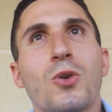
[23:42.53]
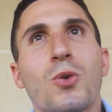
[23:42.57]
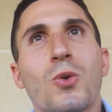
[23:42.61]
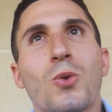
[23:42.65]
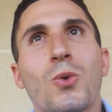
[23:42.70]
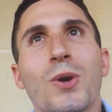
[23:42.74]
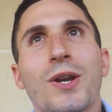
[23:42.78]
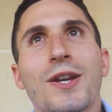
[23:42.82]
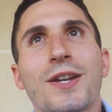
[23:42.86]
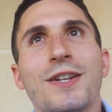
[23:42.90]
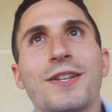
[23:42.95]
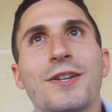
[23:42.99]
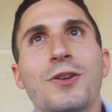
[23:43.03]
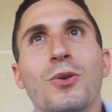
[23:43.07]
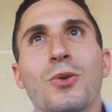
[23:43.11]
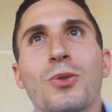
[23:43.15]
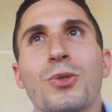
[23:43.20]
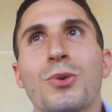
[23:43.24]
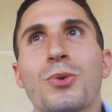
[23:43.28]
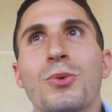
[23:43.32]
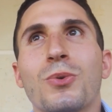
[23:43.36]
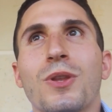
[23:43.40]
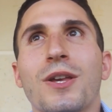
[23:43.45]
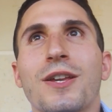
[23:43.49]
quickly go
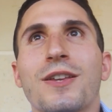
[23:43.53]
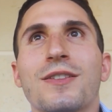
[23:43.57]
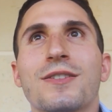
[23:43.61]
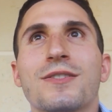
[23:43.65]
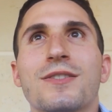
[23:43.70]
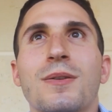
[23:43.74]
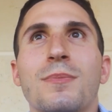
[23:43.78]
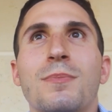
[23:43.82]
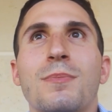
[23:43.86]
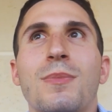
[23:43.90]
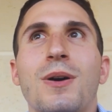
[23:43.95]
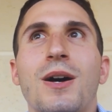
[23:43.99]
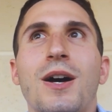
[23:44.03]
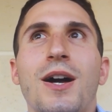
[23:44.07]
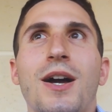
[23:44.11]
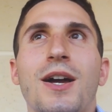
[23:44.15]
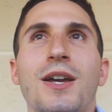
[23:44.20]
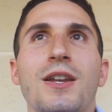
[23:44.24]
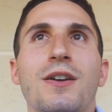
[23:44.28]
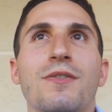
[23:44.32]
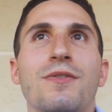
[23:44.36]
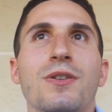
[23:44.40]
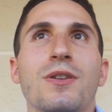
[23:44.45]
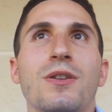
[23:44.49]
through like some
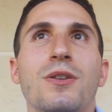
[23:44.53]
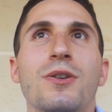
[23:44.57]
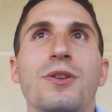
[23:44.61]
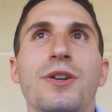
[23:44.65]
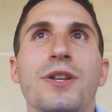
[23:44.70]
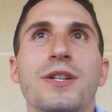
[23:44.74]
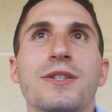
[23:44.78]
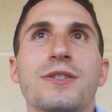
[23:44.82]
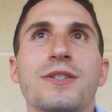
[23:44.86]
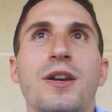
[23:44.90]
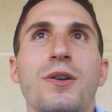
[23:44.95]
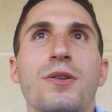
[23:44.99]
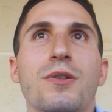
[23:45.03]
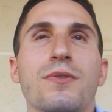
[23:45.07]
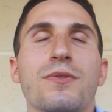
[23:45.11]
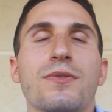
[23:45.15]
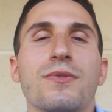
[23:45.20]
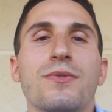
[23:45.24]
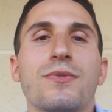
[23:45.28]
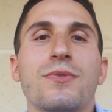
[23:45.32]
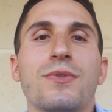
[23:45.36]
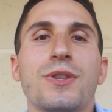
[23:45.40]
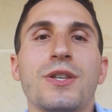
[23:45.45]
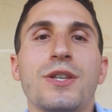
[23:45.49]
high-level learnings out
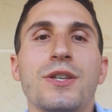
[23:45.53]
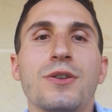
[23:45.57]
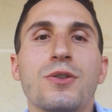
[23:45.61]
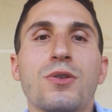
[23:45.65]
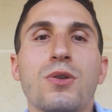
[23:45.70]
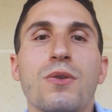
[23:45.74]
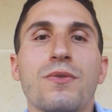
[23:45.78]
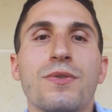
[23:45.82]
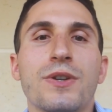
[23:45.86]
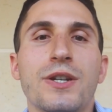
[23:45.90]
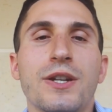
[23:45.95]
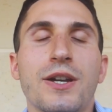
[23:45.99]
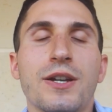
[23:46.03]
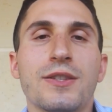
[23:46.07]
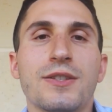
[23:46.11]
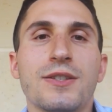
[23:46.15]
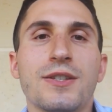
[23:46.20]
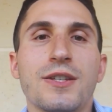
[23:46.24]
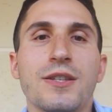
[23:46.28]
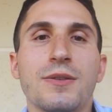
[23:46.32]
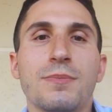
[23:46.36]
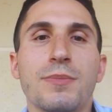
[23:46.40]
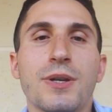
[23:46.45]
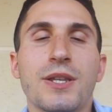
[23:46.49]
of the
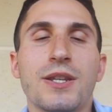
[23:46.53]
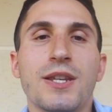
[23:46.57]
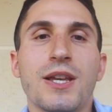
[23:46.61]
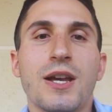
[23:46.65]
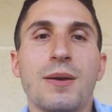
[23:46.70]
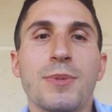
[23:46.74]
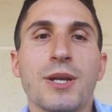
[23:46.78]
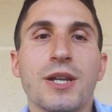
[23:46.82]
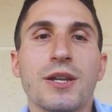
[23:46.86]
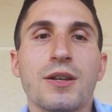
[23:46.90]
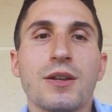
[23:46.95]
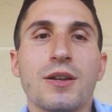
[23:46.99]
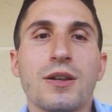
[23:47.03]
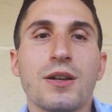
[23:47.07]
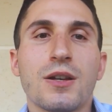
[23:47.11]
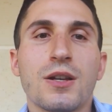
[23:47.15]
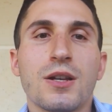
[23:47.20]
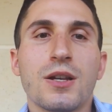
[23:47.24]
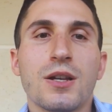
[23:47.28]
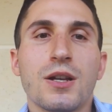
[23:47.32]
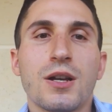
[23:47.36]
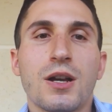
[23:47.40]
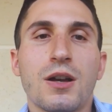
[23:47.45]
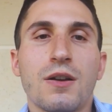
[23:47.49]
COVID-19 pandemic
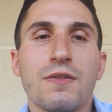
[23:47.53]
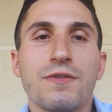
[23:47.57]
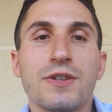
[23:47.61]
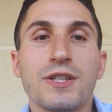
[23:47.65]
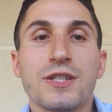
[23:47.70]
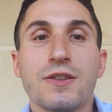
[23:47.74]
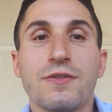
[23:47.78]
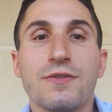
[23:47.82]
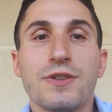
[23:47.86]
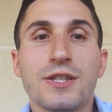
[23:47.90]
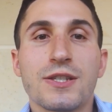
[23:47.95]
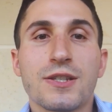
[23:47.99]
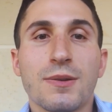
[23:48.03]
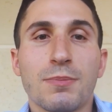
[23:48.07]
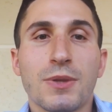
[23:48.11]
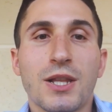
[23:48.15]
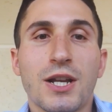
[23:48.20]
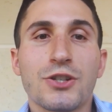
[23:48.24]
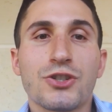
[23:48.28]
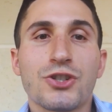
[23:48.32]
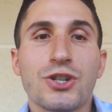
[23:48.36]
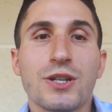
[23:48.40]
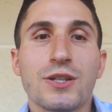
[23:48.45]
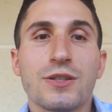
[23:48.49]
vis-a-vis
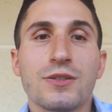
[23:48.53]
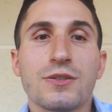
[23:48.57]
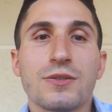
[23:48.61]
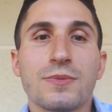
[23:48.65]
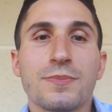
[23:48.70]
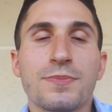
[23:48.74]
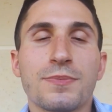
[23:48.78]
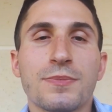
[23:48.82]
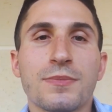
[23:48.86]
supply chains.